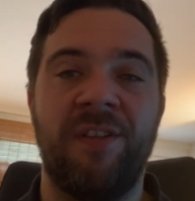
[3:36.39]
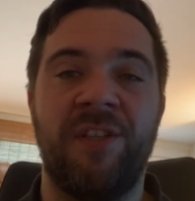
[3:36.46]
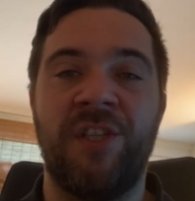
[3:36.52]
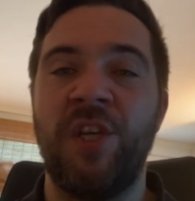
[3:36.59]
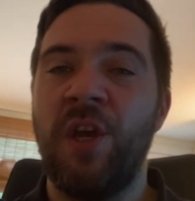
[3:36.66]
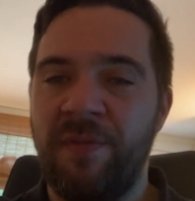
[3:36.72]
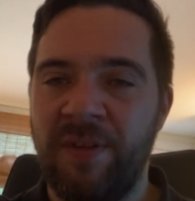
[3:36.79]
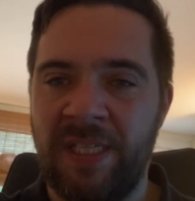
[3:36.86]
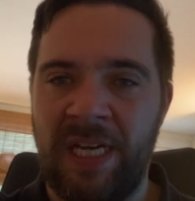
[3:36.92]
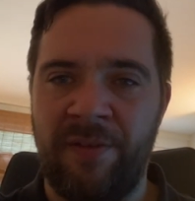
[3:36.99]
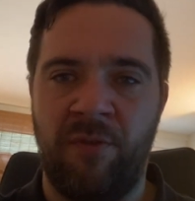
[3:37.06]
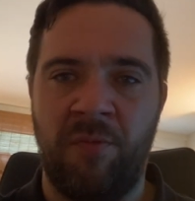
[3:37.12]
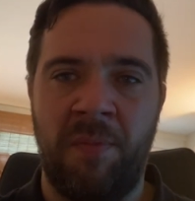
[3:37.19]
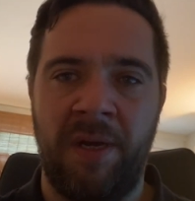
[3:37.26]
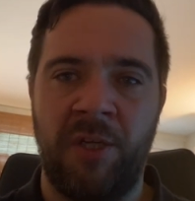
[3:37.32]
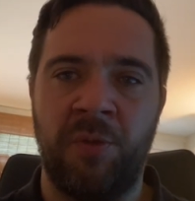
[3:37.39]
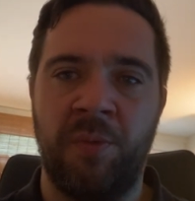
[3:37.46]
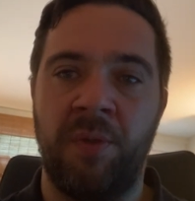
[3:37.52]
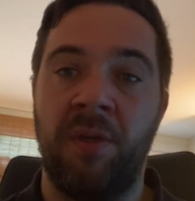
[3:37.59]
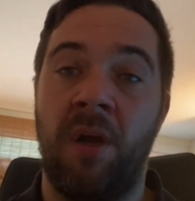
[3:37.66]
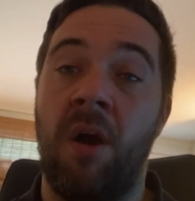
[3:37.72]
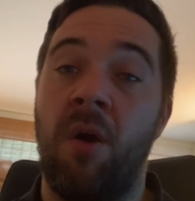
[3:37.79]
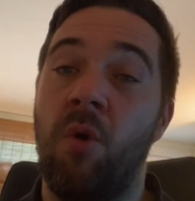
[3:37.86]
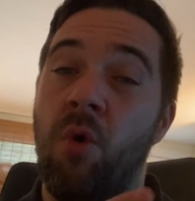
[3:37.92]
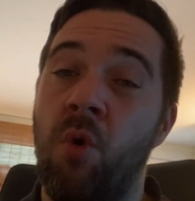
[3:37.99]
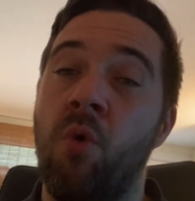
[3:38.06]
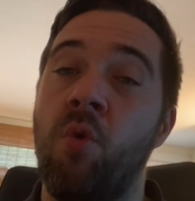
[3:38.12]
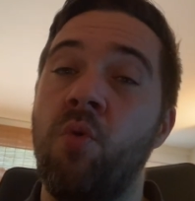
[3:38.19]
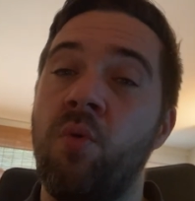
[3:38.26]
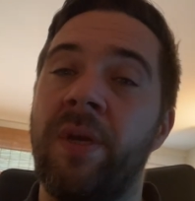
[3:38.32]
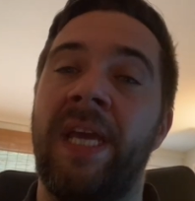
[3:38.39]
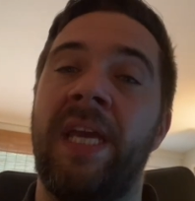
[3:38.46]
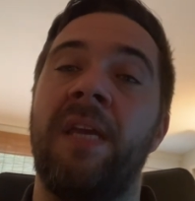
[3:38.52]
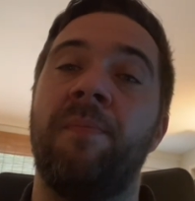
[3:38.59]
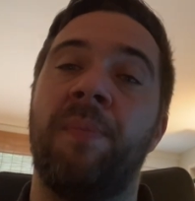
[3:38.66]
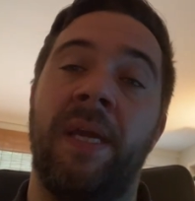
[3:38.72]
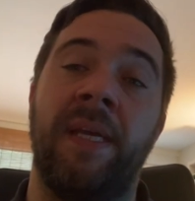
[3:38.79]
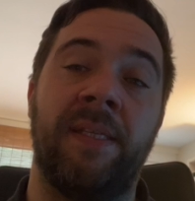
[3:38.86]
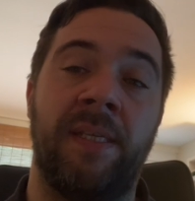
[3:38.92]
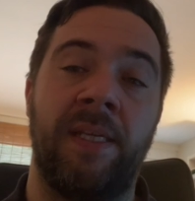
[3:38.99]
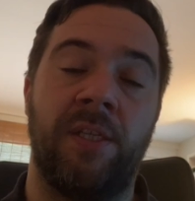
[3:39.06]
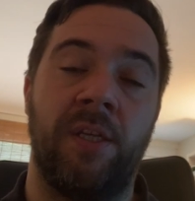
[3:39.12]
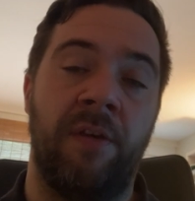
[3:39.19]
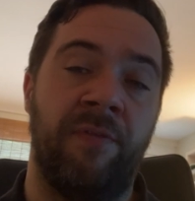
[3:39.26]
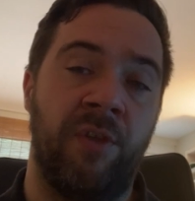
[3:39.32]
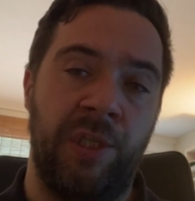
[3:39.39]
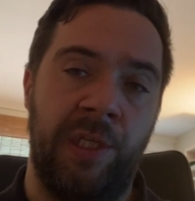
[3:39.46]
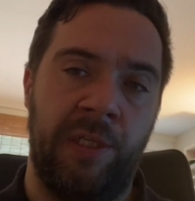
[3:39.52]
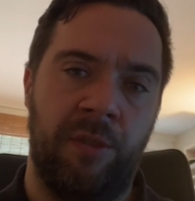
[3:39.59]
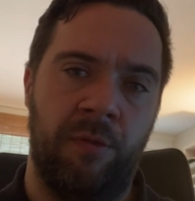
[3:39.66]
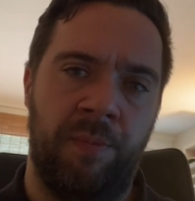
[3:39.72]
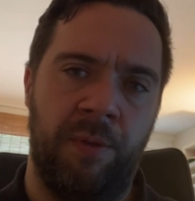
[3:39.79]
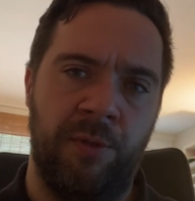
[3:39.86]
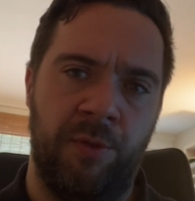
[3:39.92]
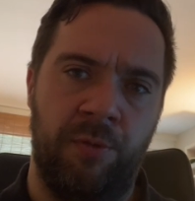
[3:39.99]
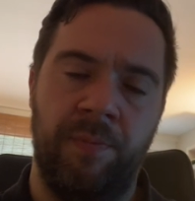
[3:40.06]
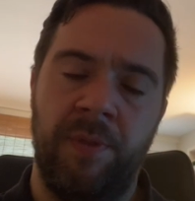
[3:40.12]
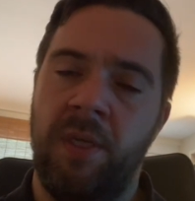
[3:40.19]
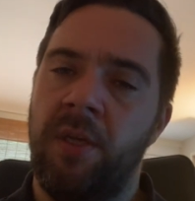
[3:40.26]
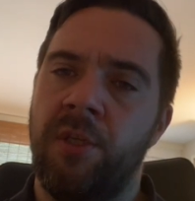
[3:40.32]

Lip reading: service level management are all key pieces of the jigsaw puzzle.